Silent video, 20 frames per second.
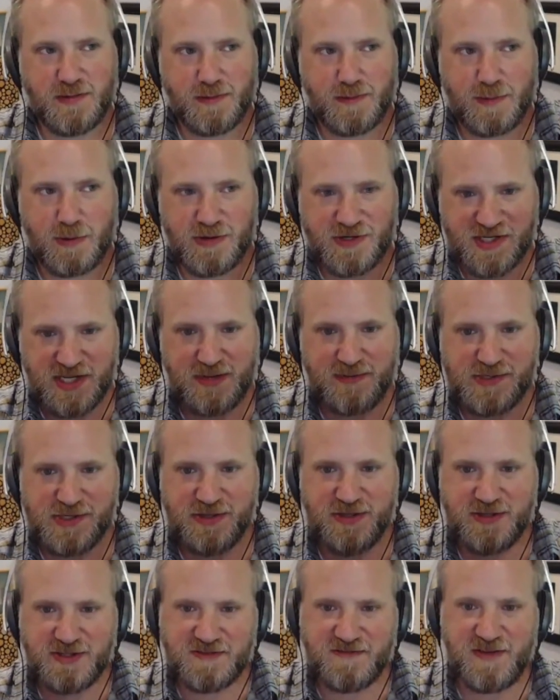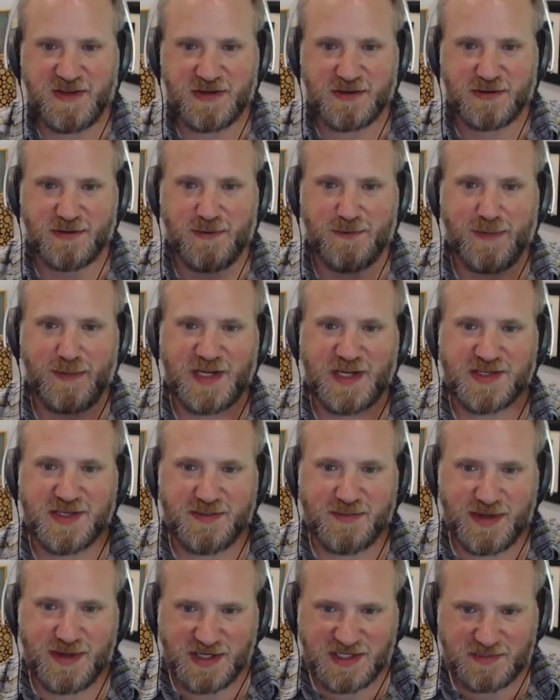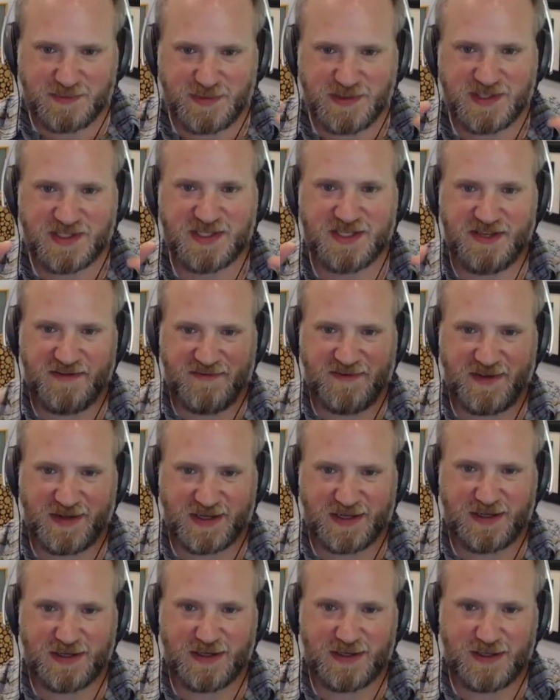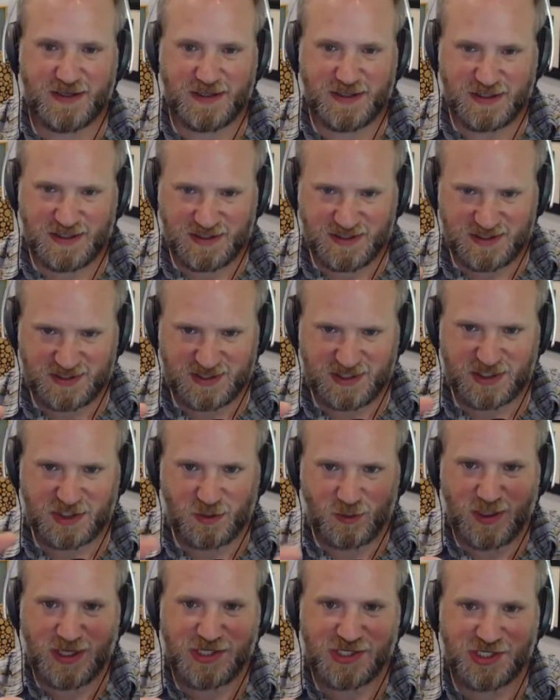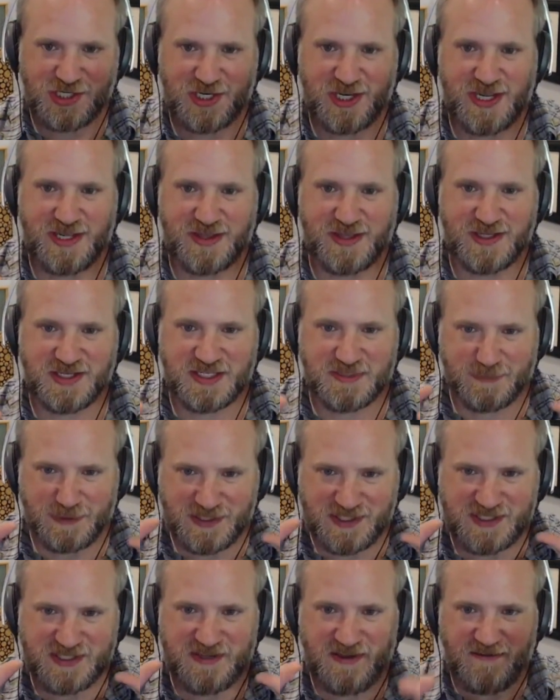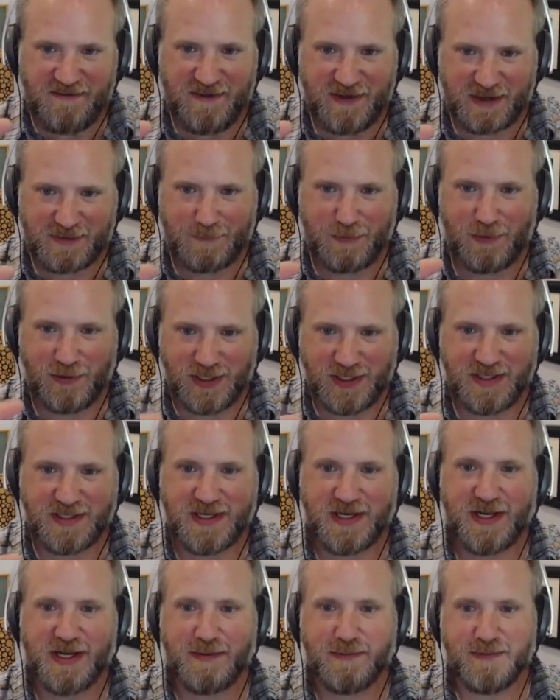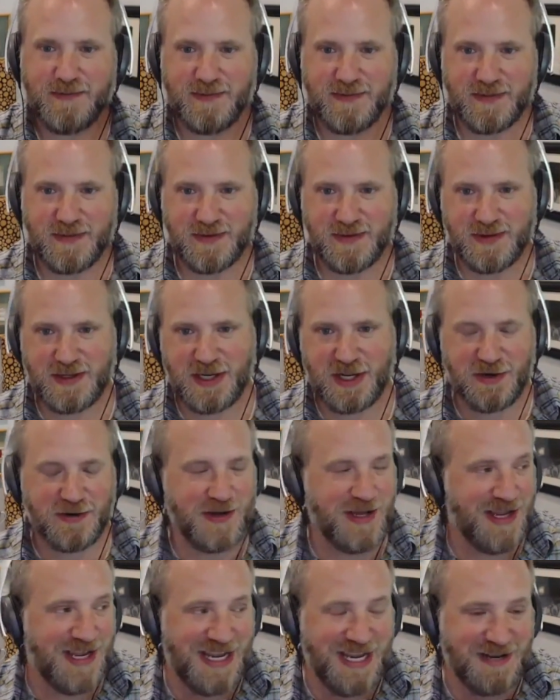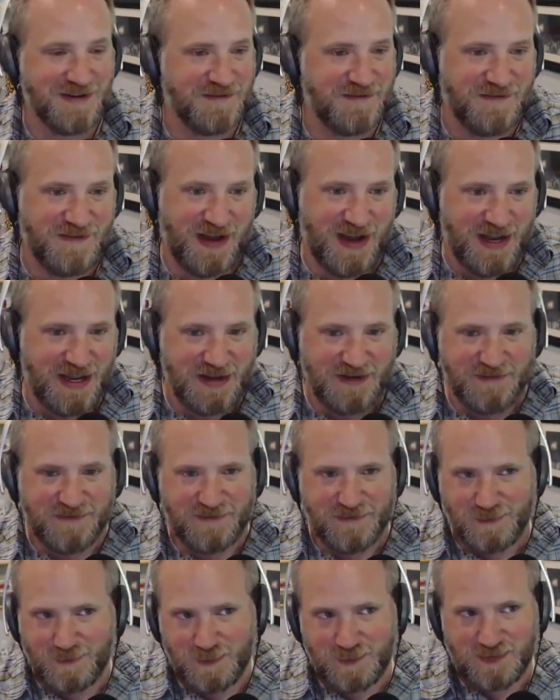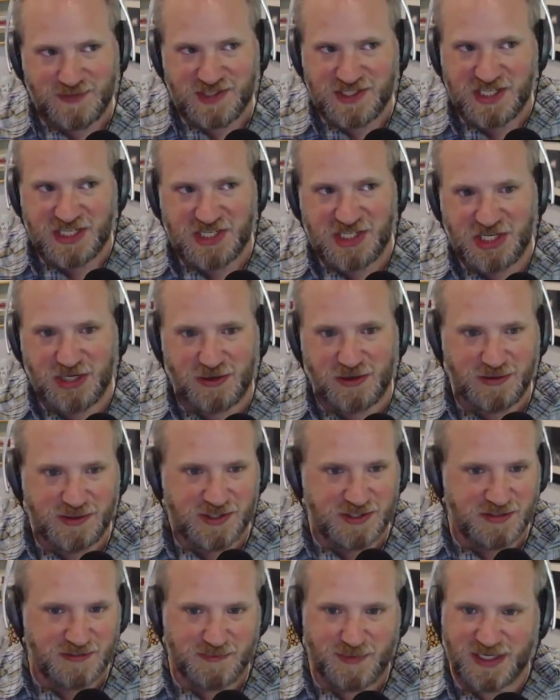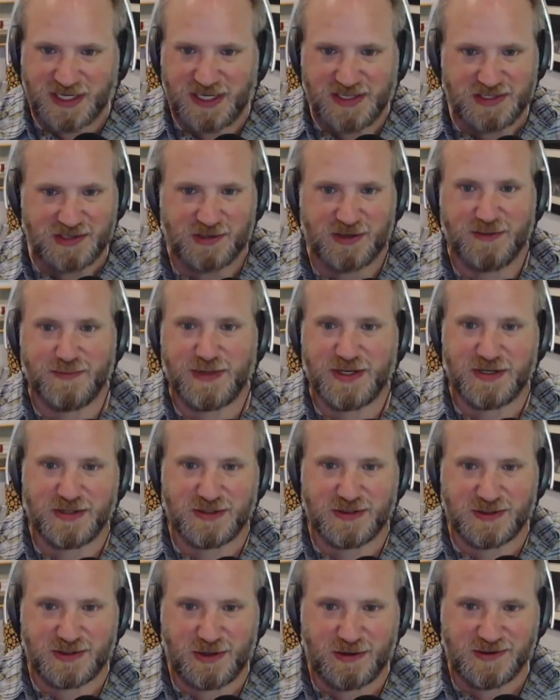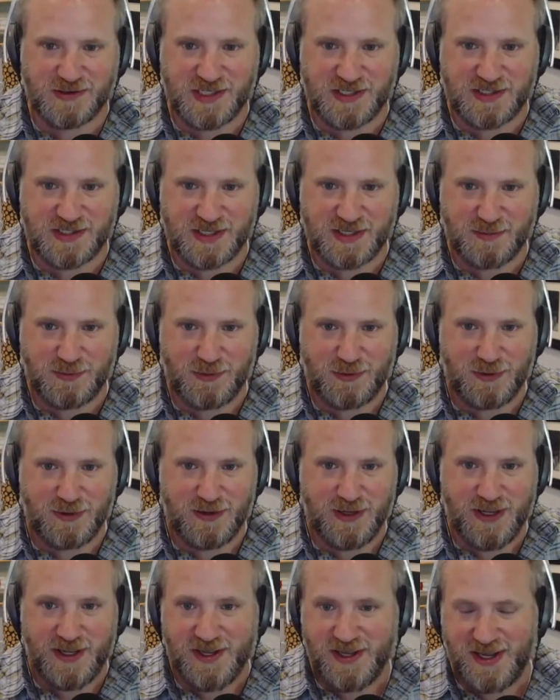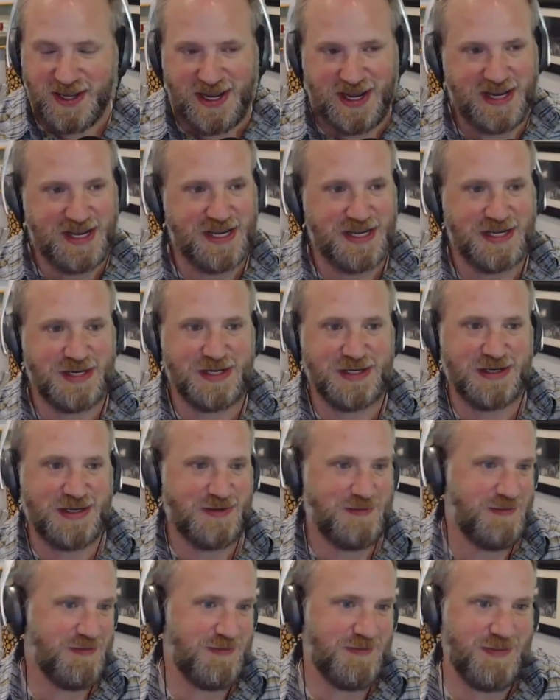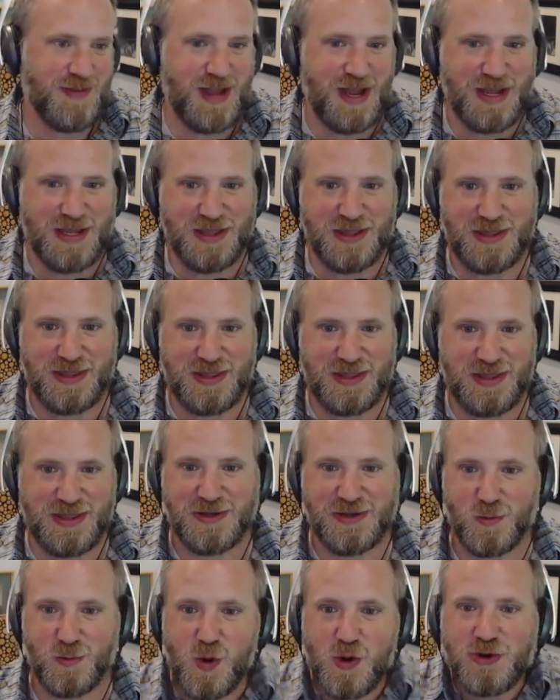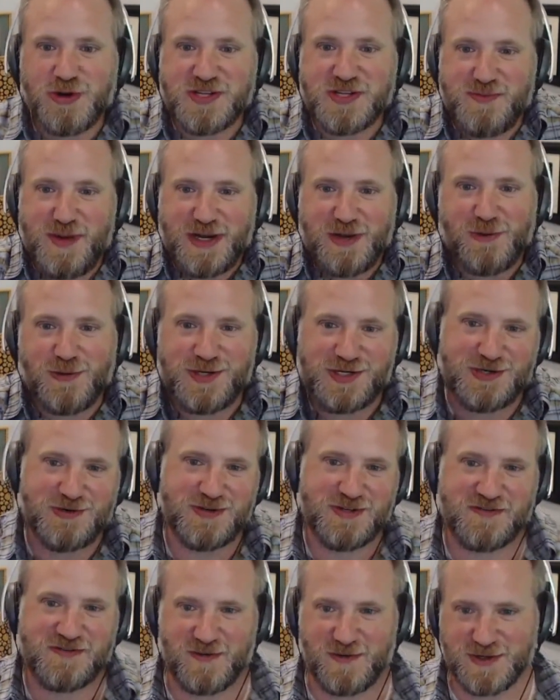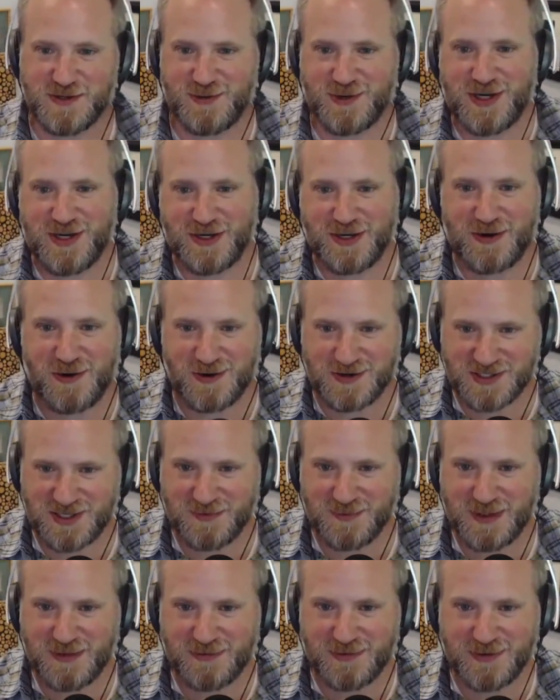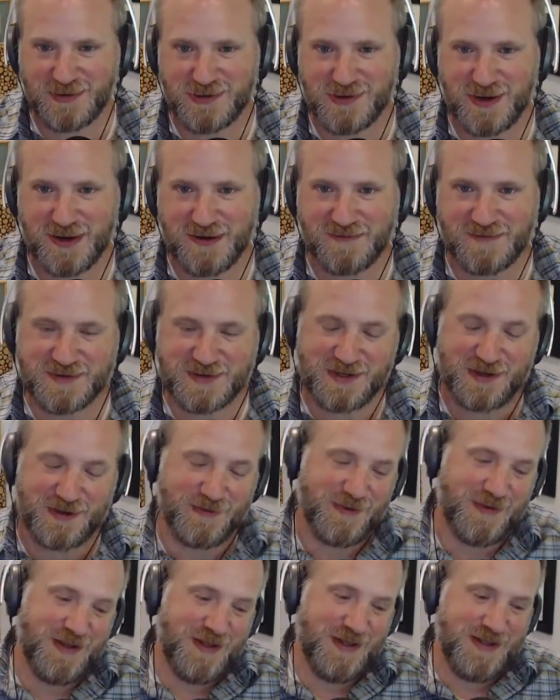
perception of this vehicle based on my specific situation at this specific point in time. You know, in 5-6 years, my kids aren't going to be in car seats anymore. And you know, the world is my oyster as far as what kind of cars I'll be able to drive. So,